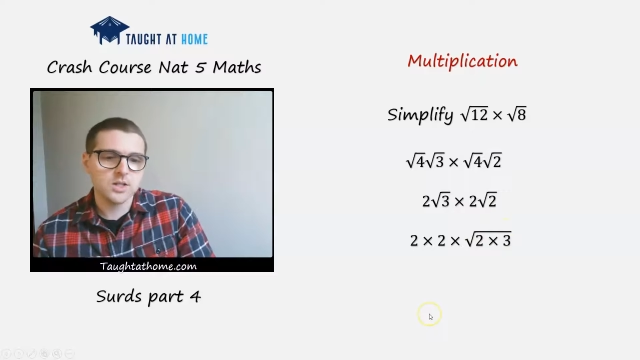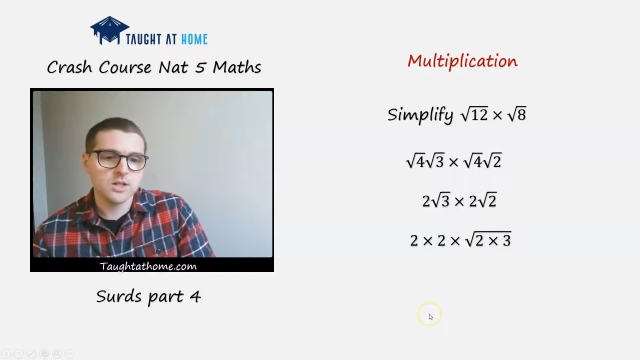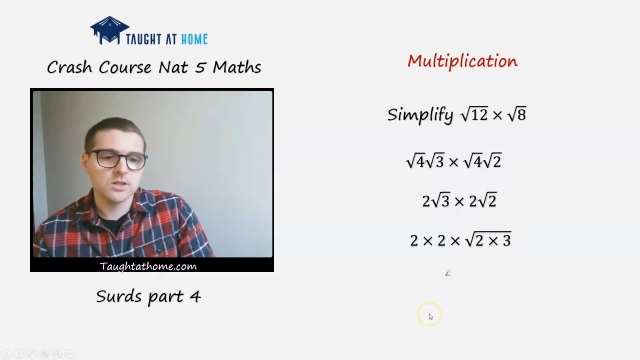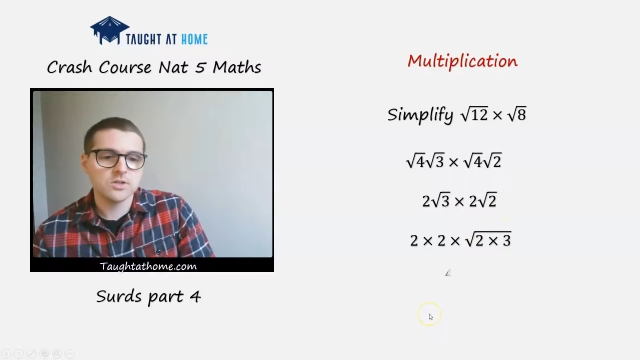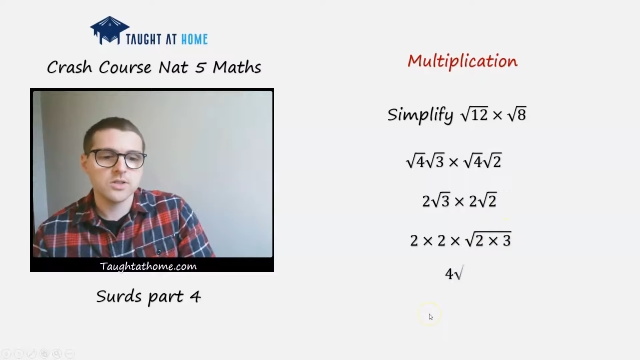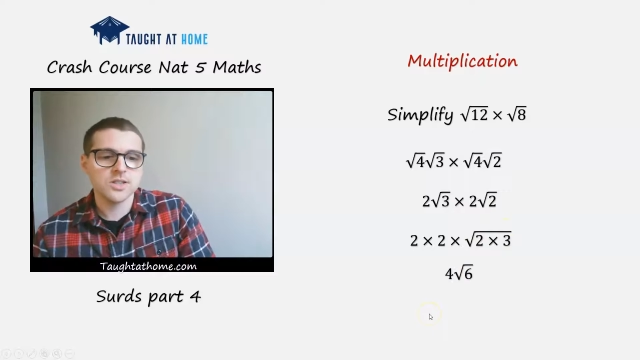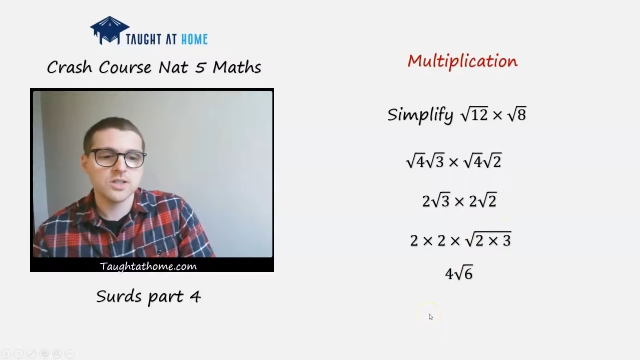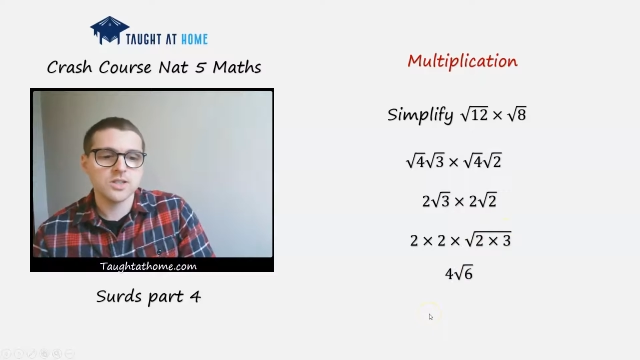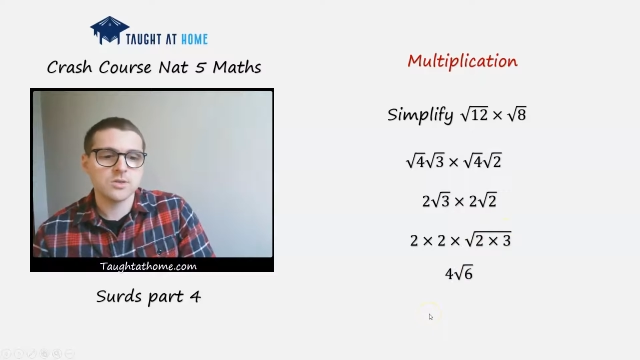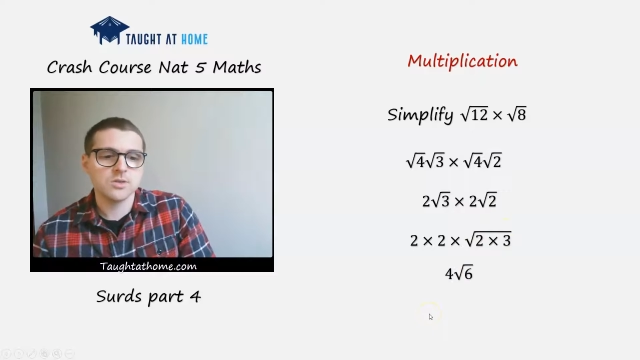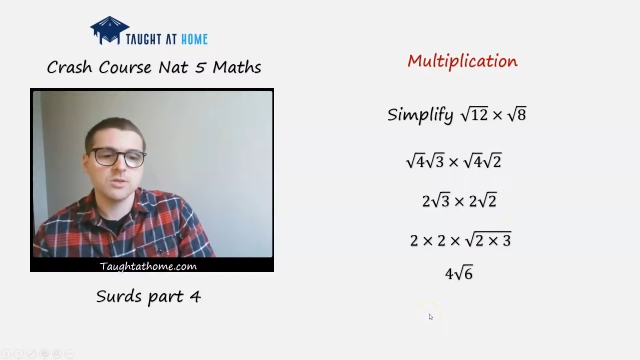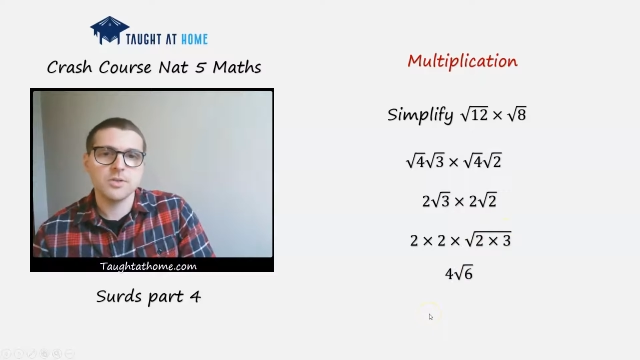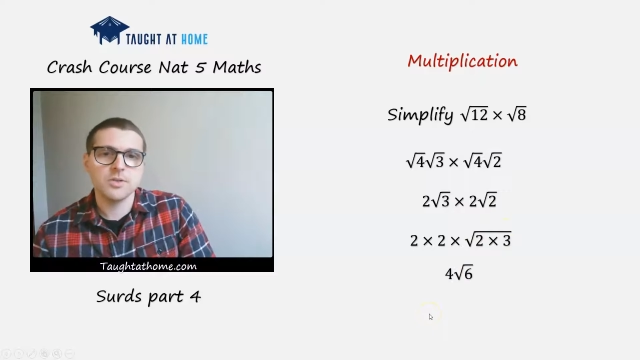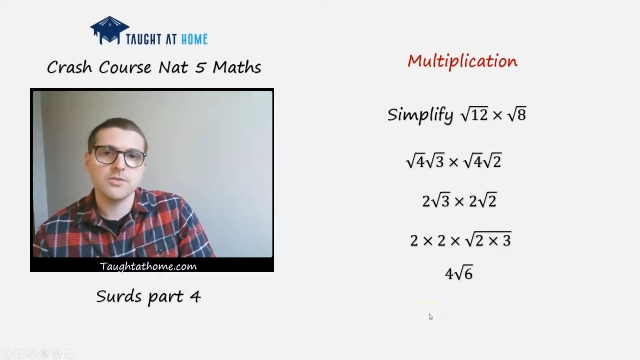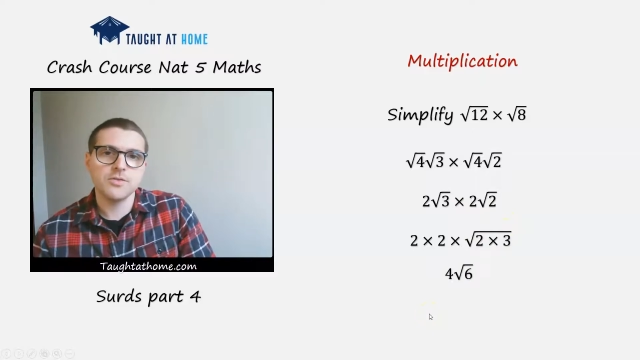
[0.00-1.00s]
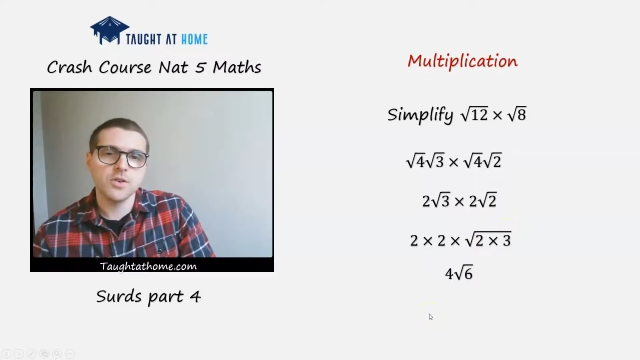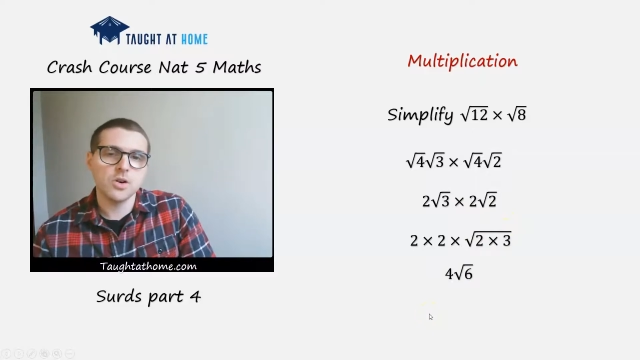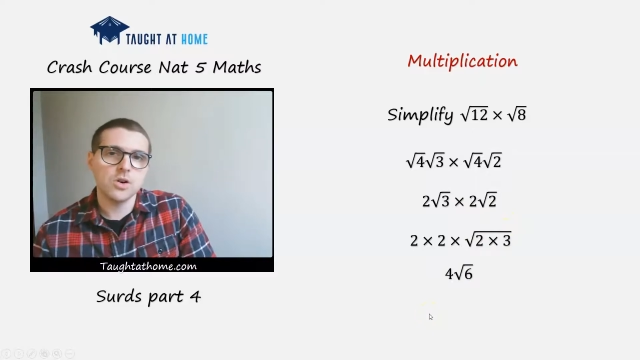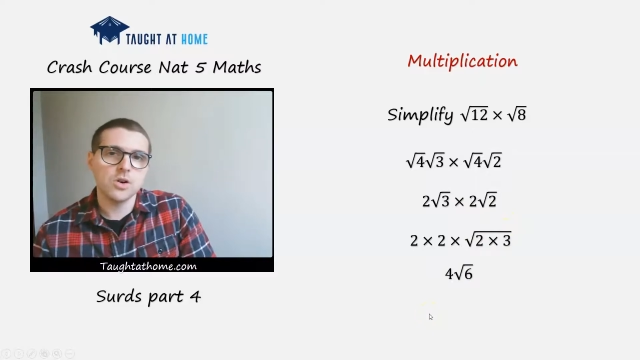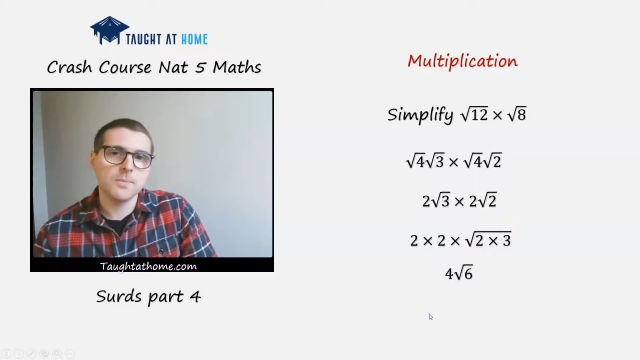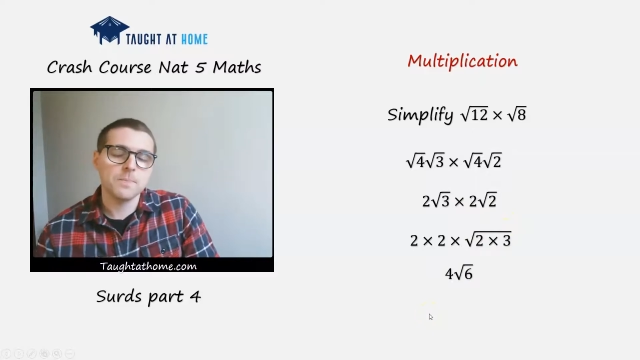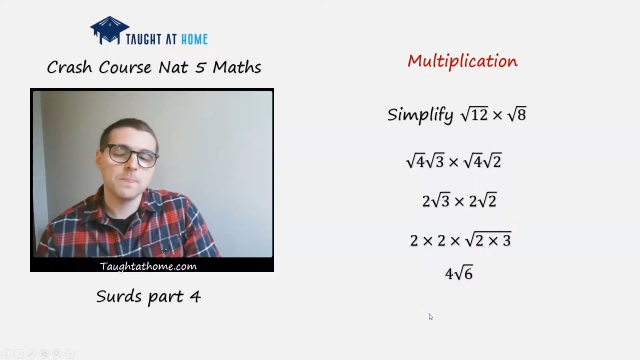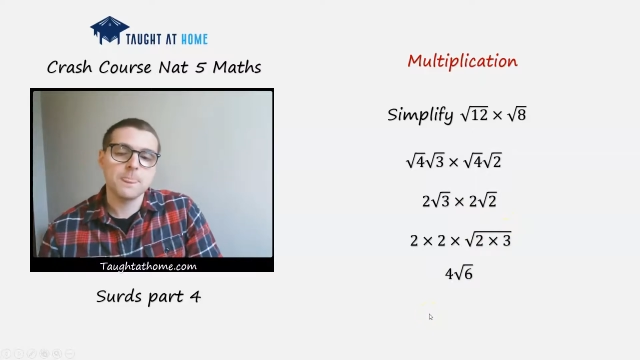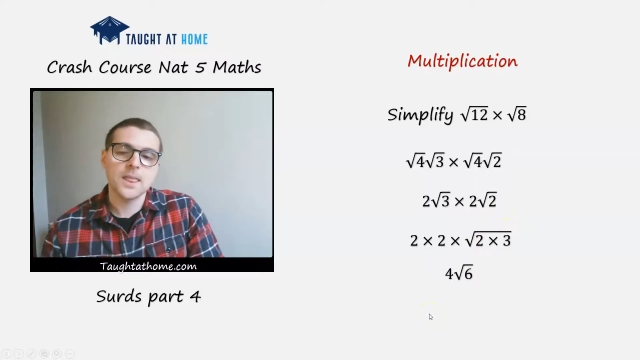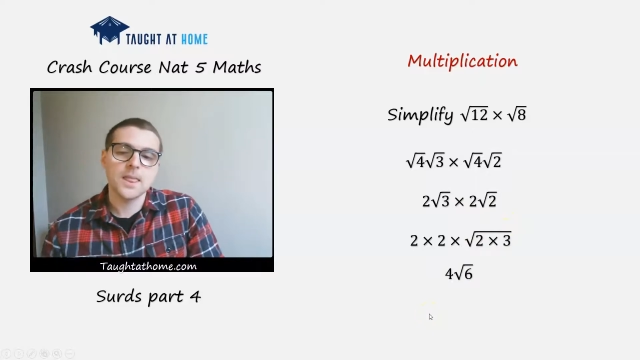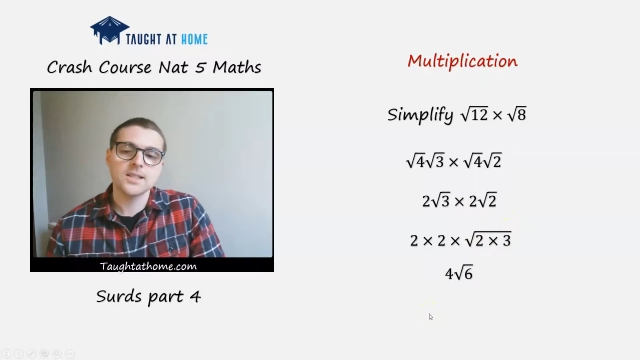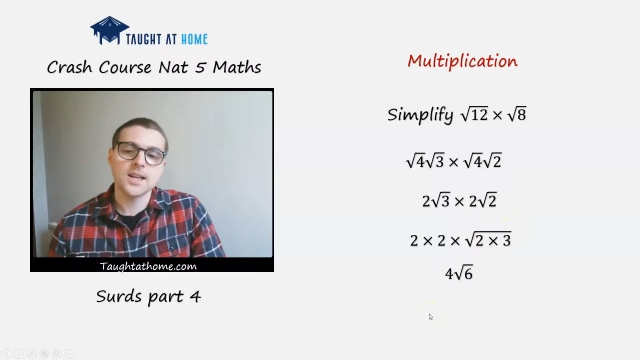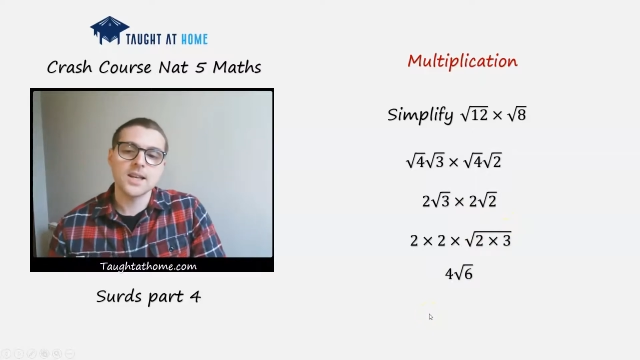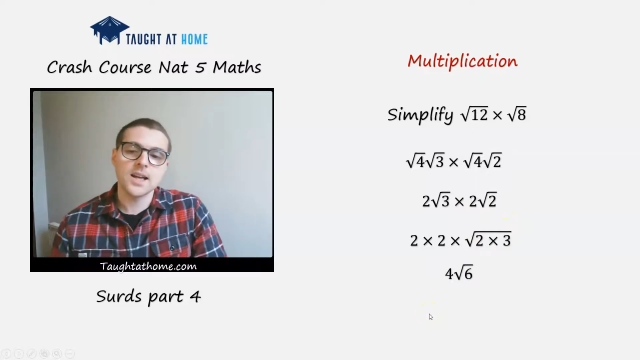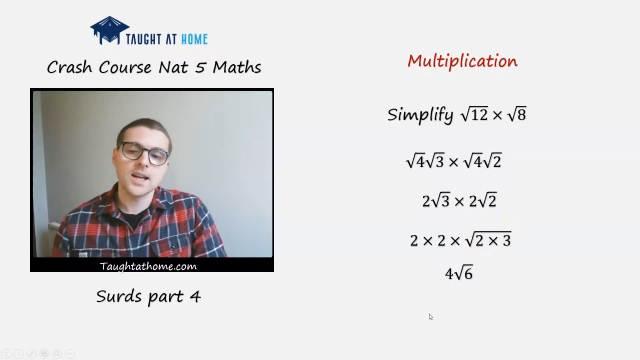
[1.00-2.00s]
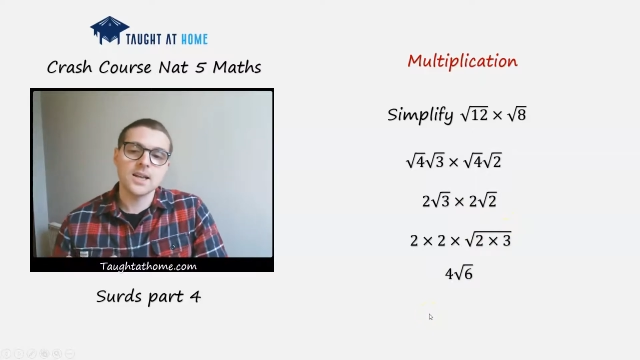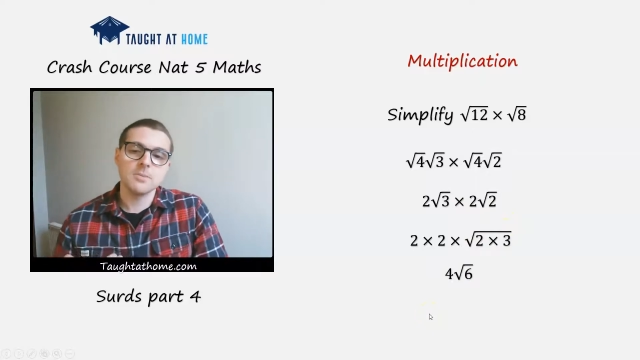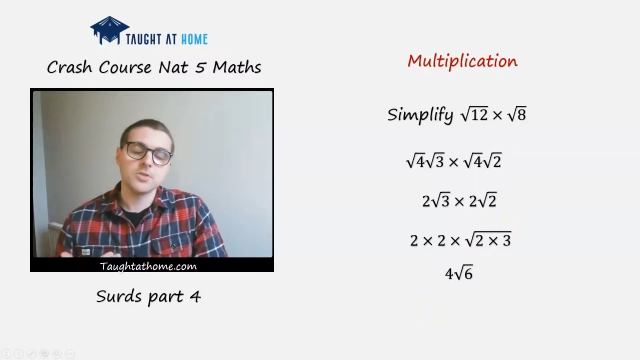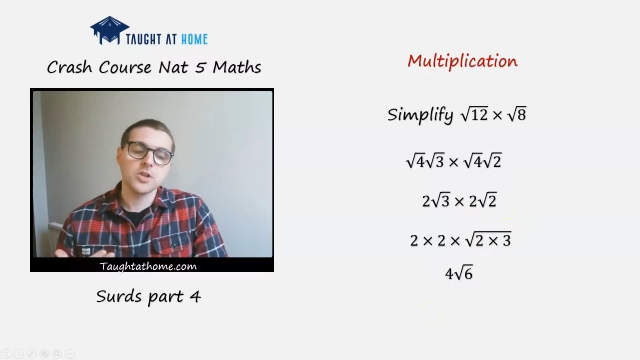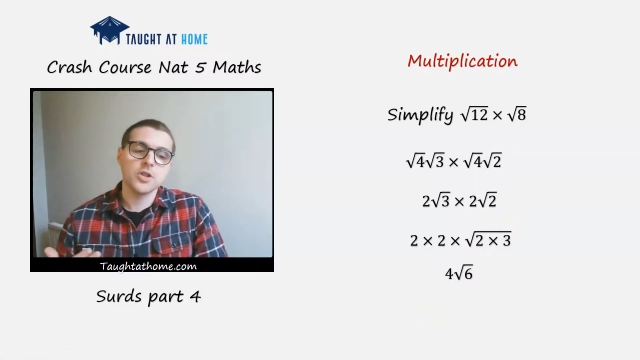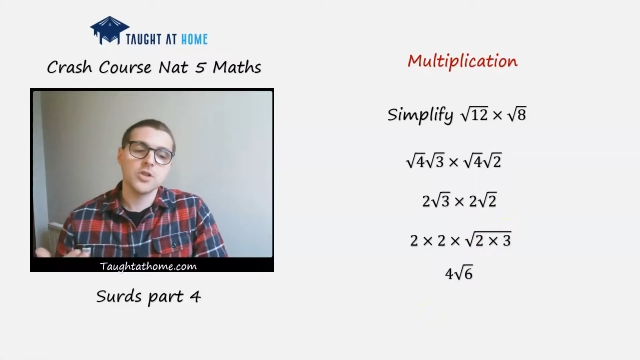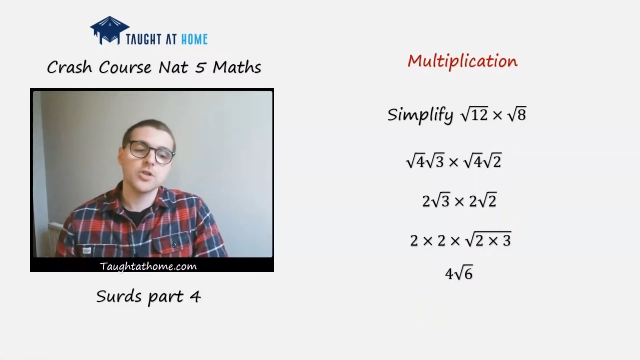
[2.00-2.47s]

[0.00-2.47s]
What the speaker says: So this is going to be 4 times